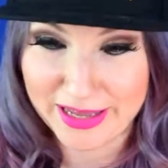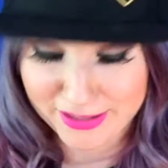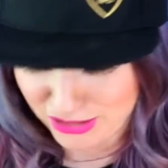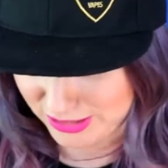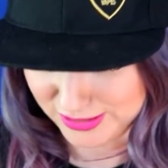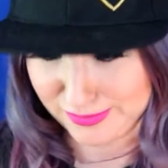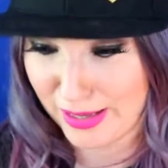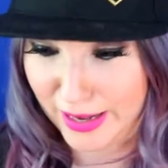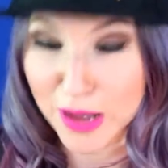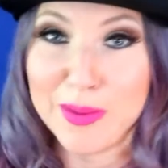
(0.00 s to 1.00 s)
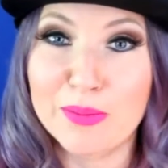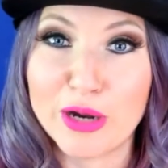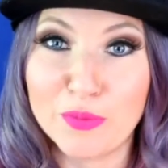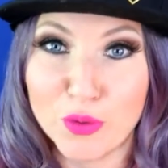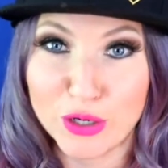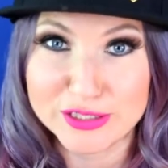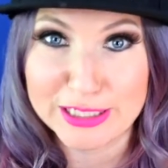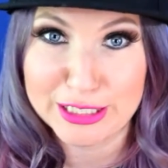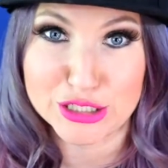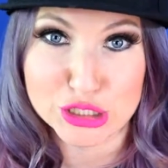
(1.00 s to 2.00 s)
That's just not how my brain works.
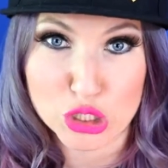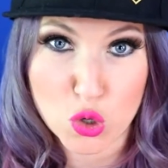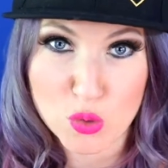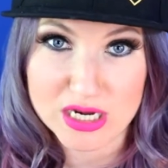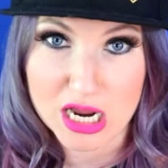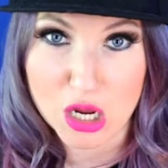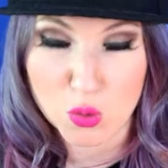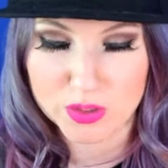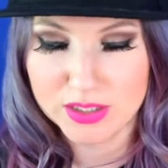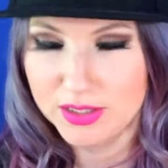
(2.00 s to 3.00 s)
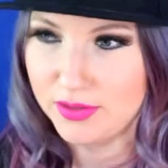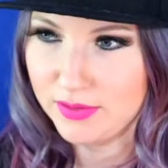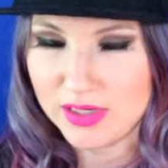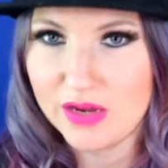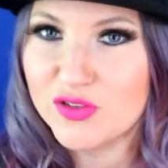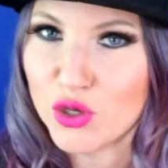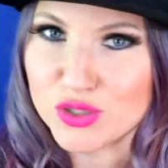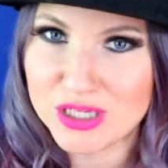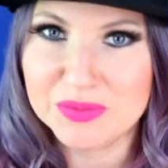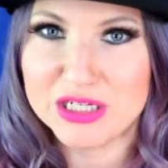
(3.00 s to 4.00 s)
I need to slow it down. Even though
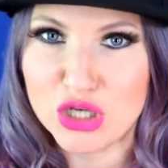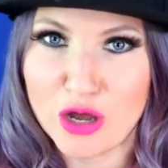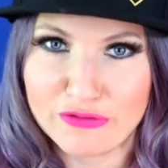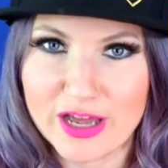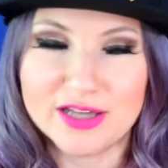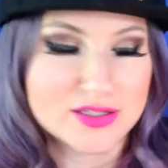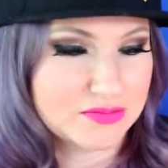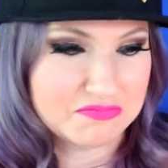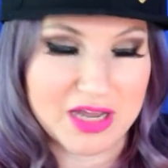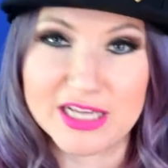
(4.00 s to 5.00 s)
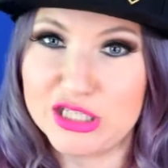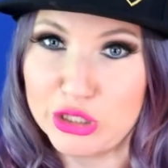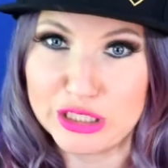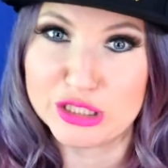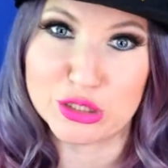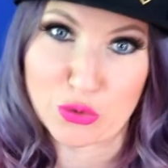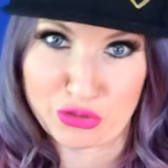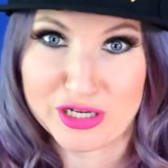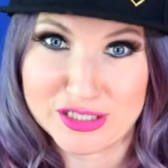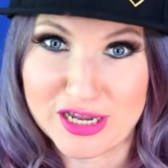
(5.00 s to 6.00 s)
it seems I talk fast, I still need to slow
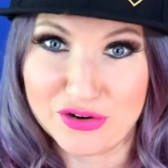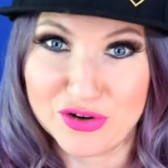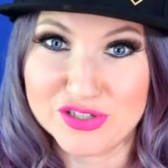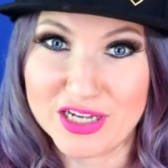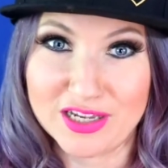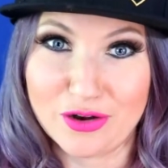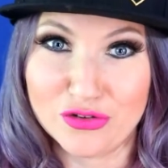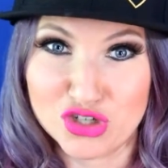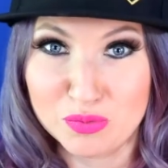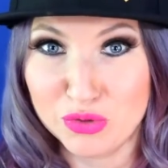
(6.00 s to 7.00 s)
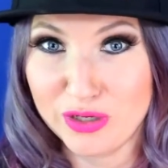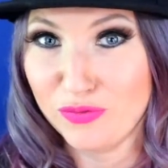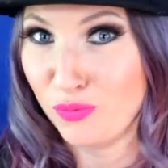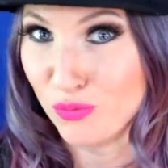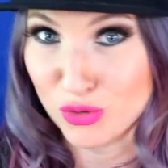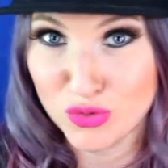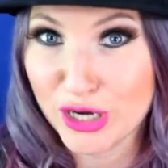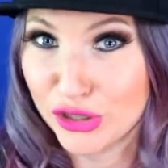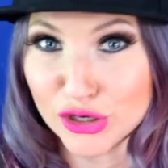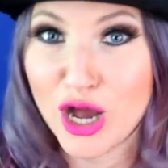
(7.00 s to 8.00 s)
things down, or else I get all jumbled. Even in
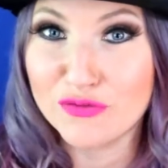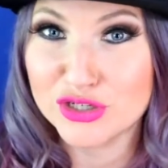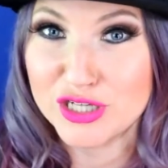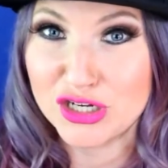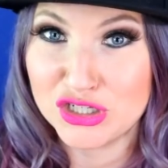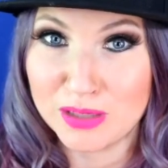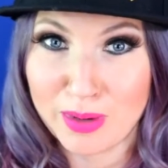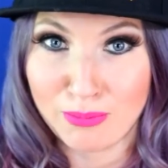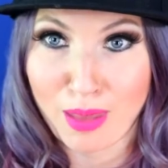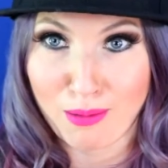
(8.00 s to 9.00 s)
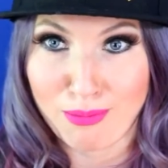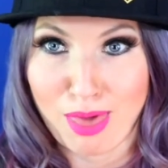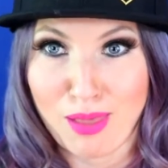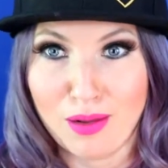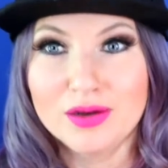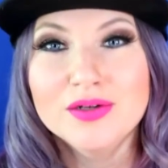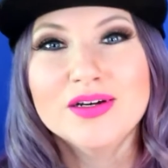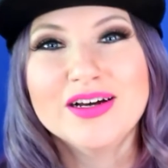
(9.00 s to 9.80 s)
regular conversation, I'm like blah, blah, blah.